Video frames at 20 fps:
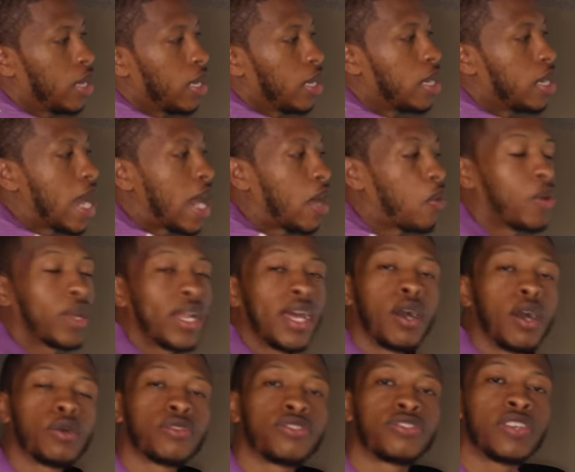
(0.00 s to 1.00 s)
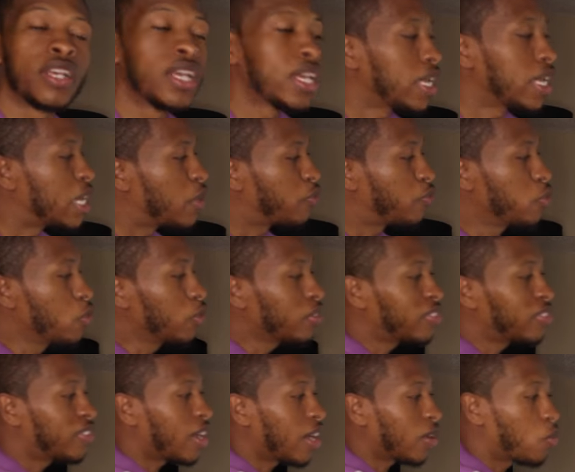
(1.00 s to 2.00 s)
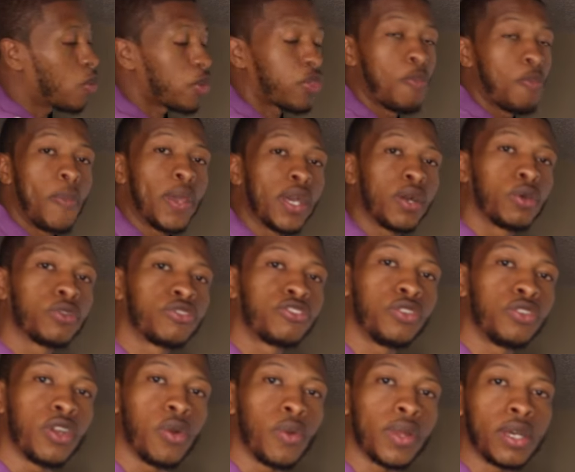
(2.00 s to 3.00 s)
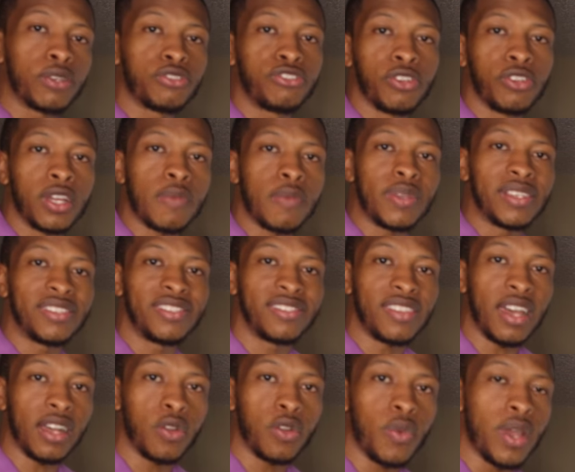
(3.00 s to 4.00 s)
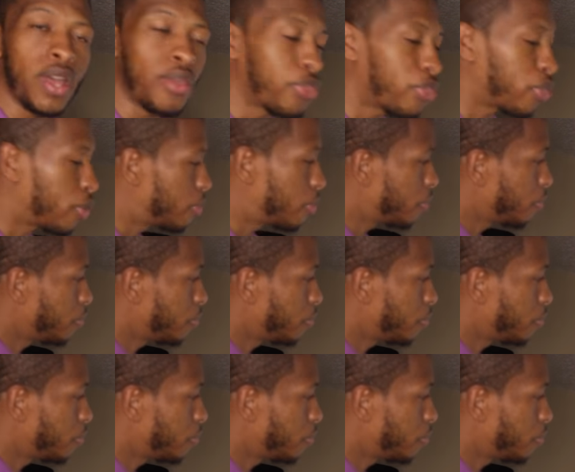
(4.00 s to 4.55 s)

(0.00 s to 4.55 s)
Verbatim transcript: Now what else? If you're stuck with bills, you know what else you're going to be stuck with?